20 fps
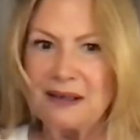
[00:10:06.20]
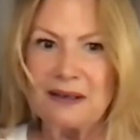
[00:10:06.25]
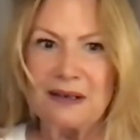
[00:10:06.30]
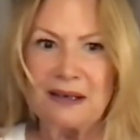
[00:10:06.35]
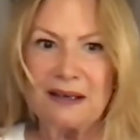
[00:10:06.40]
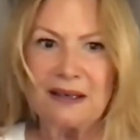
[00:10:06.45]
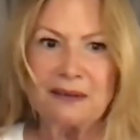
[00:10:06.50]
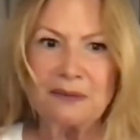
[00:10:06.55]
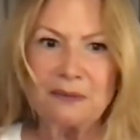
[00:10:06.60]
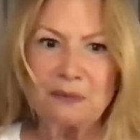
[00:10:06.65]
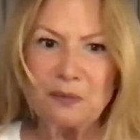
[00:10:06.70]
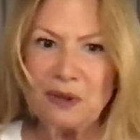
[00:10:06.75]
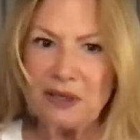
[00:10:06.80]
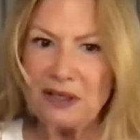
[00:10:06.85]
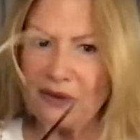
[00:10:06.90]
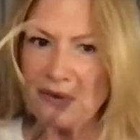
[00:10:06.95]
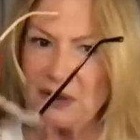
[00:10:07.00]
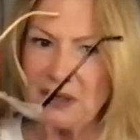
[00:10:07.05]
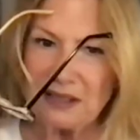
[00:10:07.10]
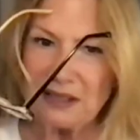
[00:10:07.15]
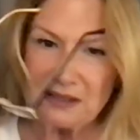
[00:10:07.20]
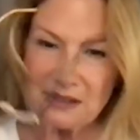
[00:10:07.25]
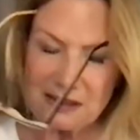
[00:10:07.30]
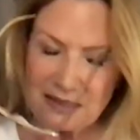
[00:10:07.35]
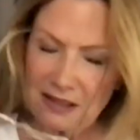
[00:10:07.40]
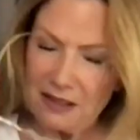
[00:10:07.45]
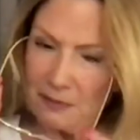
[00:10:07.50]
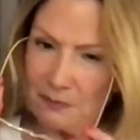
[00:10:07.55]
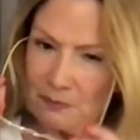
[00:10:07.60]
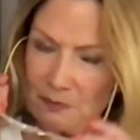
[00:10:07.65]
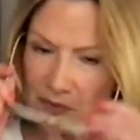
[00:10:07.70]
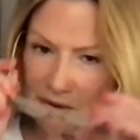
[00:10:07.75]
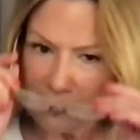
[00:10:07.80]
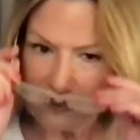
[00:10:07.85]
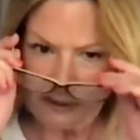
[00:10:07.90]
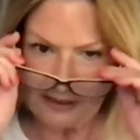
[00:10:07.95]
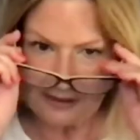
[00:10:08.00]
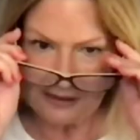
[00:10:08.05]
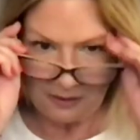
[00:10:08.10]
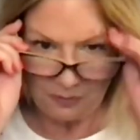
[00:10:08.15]
And where you can see, let me
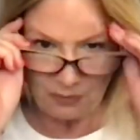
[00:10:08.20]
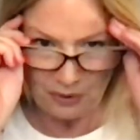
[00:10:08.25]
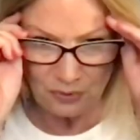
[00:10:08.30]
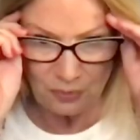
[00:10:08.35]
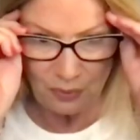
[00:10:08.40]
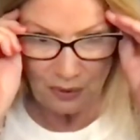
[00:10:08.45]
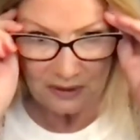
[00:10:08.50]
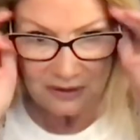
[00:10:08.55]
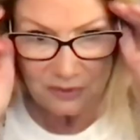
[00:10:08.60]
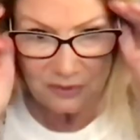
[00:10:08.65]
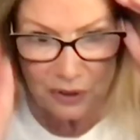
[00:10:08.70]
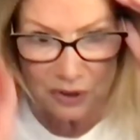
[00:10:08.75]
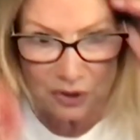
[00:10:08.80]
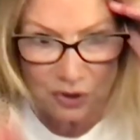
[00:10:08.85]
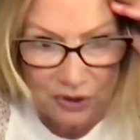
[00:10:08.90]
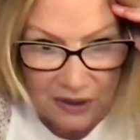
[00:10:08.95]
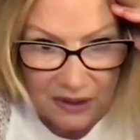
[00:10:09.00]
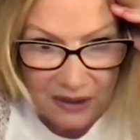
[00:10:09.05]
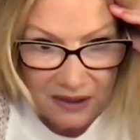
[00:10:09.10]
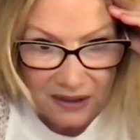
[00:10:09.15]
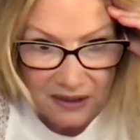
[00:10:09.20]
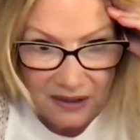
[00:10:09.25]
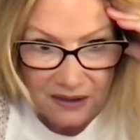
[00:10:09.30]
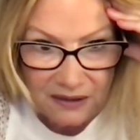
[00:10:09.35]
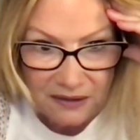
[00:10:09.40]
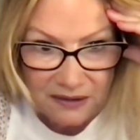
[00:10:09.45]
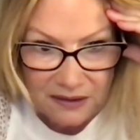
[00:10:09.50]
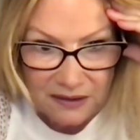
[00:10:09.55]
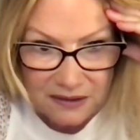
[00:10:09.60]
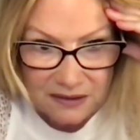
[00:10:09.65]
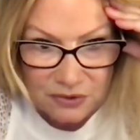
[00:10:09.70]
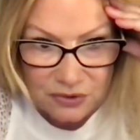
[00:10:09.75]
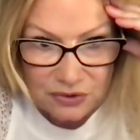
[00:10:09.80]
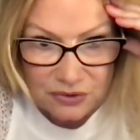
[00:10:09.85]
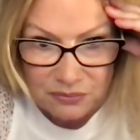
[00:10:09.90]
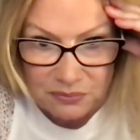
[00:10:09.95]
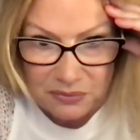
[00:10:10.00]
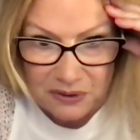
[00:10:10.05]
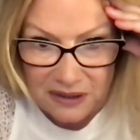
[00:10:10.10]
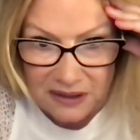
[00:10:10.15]
see which one is which. This
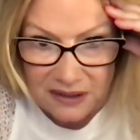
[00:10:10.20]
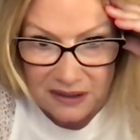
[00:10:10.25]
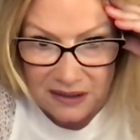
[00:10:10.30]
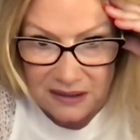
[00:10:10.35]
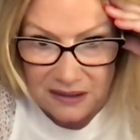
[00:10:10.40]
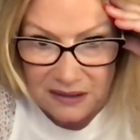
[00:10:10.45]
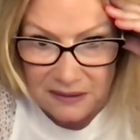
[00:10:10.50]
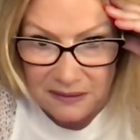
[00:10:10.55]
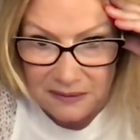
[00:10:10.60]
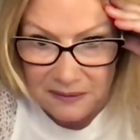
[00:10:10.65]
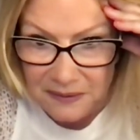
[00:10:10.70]
should be it.